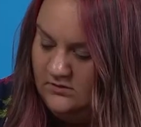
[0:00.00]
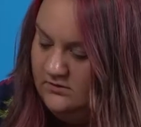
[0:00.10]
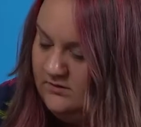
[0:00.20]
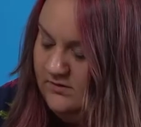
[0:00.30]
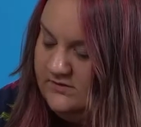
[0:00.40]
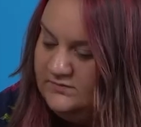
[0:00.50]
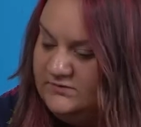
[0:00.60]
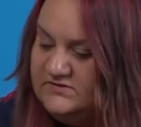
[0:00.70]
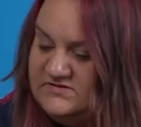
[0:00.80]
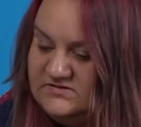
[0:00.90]
Now let's put
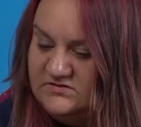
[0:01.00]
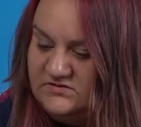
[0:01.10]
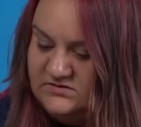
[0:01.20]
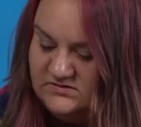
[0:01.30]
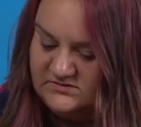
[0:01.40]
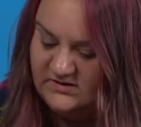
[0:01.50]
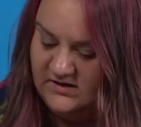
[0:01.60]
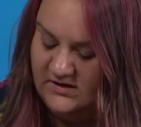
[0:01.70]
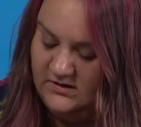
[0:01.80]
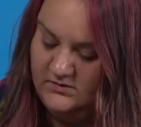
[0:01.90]
the scissors to the
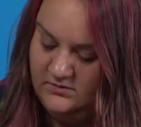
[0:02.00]
side.